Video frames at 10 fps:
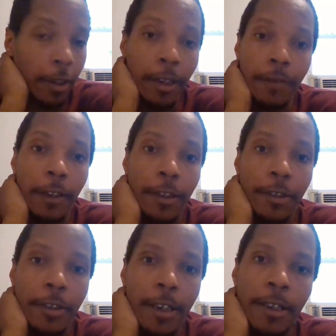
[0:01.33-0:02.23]
Good evening
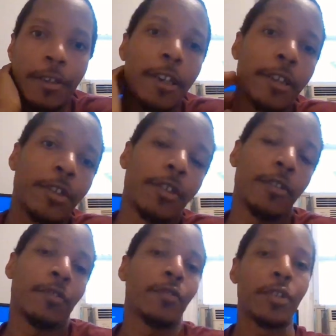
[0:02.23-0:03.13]
and
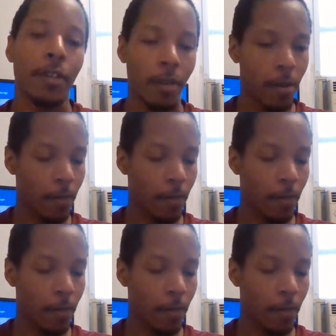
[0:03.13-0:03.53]
salutations,